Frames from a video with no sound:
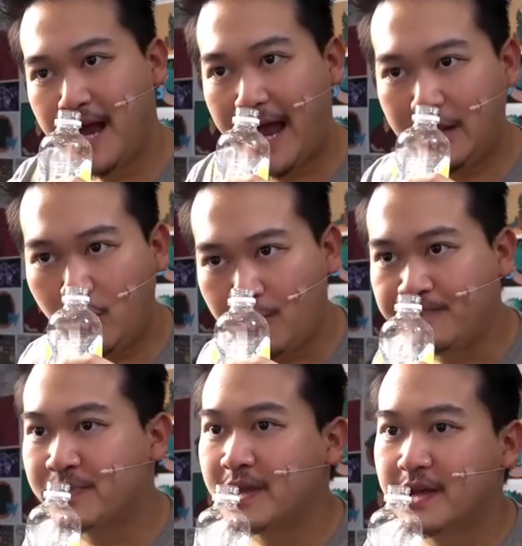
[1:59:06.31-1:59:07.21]
Hello.
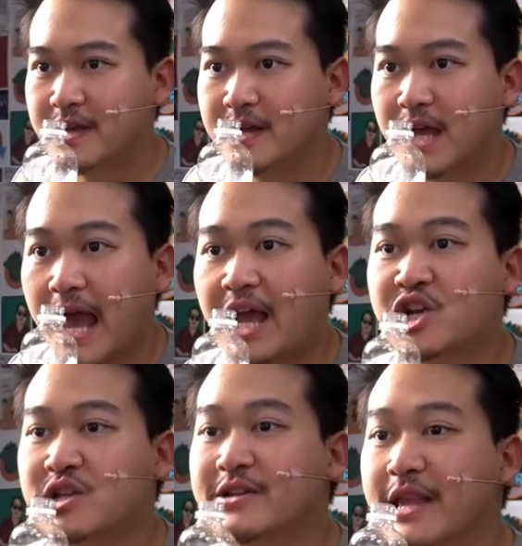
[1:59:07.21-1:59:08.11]

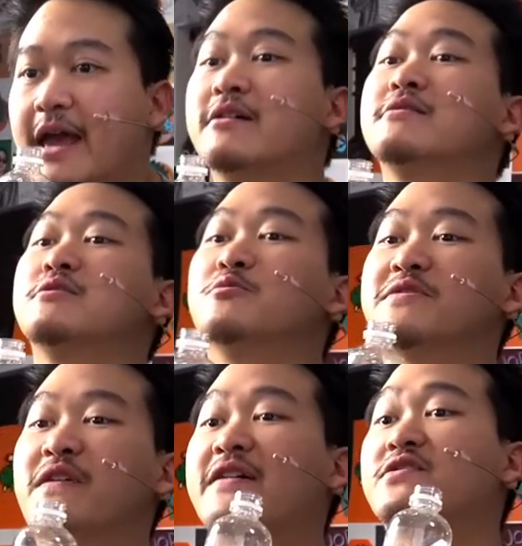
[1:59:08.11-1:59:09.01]
Ashlyn L with
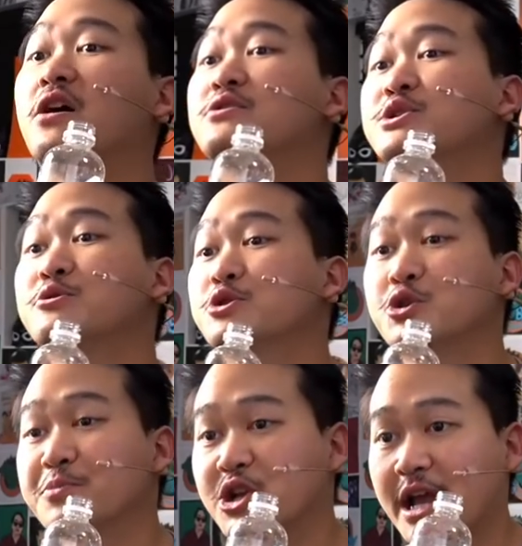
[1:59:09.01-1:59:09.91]
$5 through the
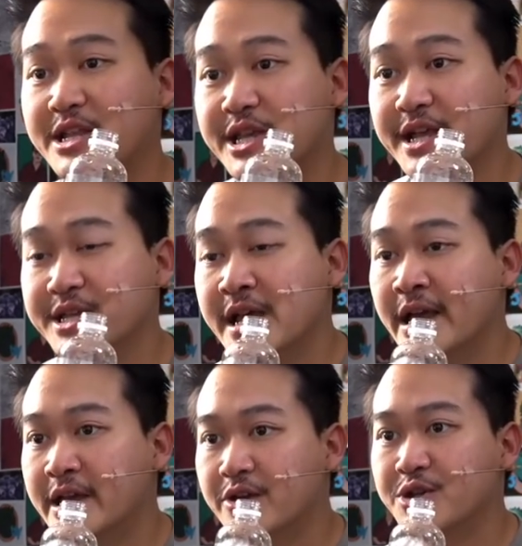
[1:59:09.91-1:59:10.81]
Super Chat says,
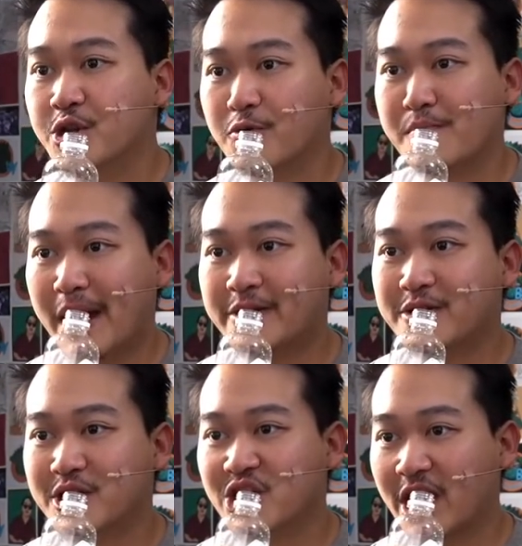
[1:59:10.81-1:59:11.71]
here's your reminder
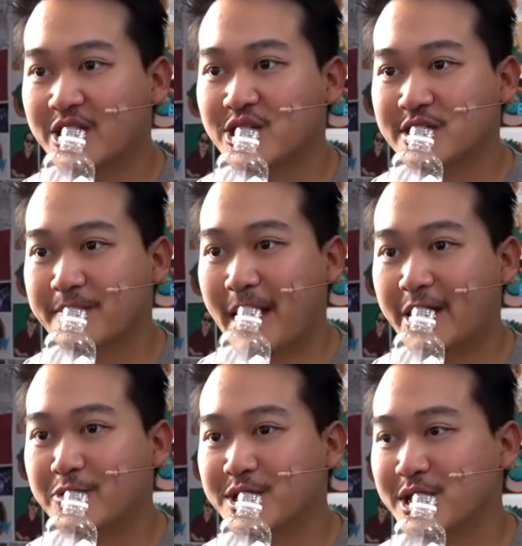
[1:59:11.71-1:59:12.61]
to change the
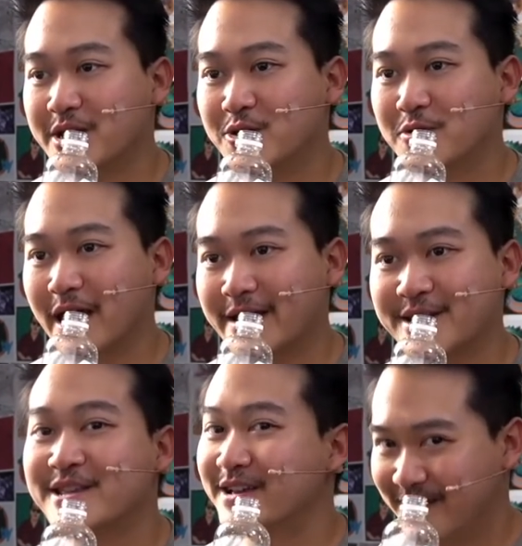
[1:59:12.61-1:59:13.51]
batteries in your
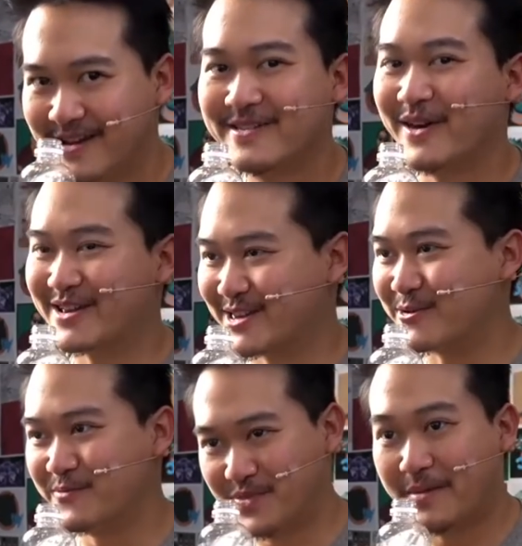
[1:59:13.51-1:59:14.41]
lights. Thank
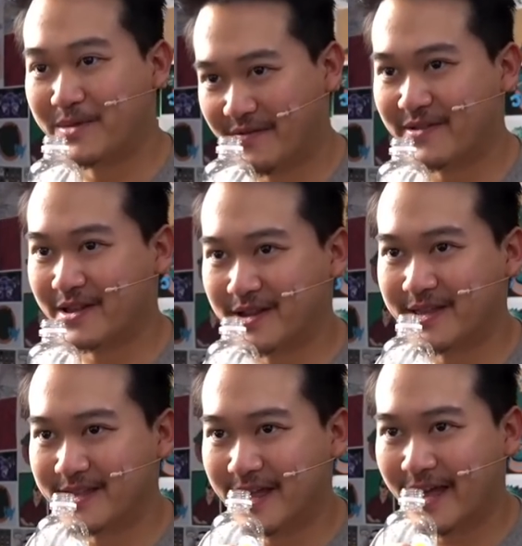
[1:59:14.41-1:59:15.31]
you. I'm definitely gonna
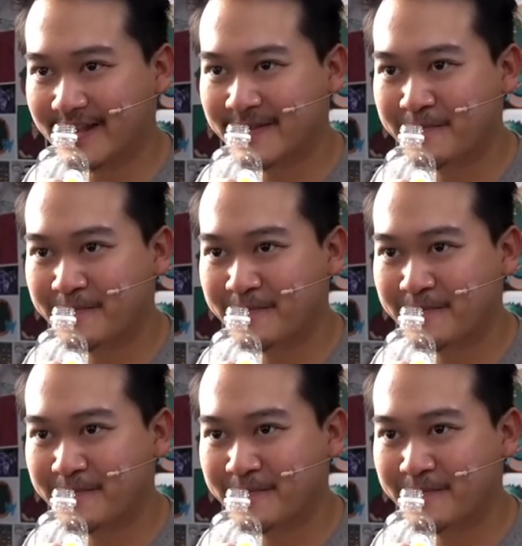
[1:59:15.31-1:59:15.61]
need that.